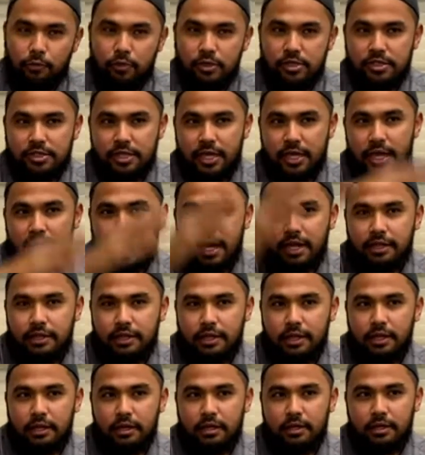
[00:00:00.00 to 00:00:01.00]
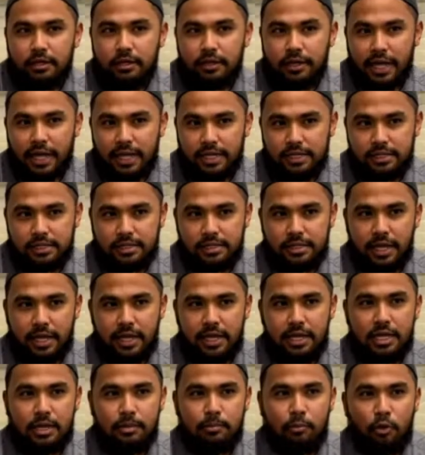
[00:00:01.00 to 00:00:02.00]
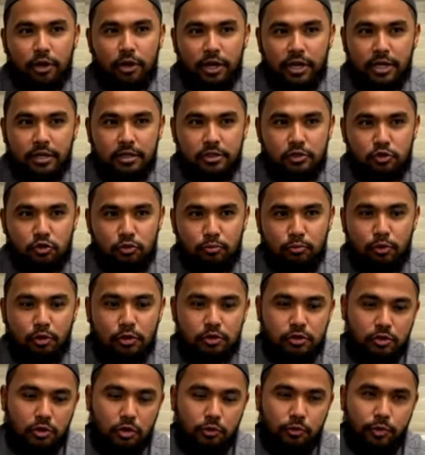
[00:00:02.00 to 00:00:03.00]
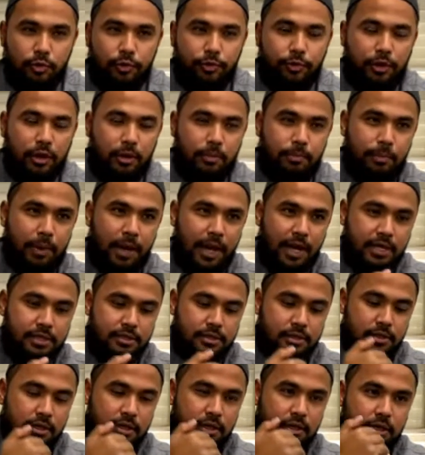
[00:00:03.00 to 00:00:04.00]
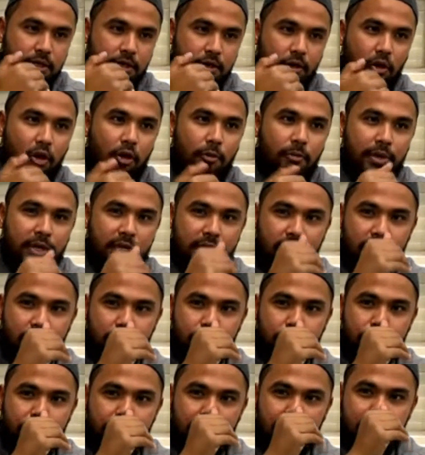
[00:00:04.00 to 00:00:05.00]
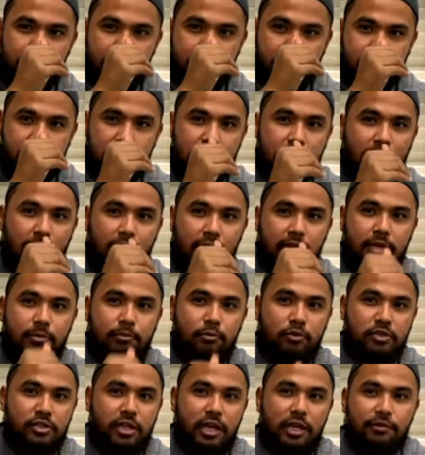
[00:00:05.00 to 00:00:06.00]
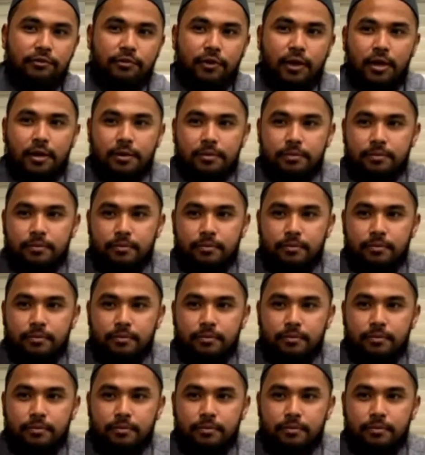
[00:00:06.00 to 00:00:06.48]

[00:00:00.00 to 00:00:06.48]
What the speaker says: We stay until next day in the morning, Subuh. So we will pass how many prayers in Muzdalifah?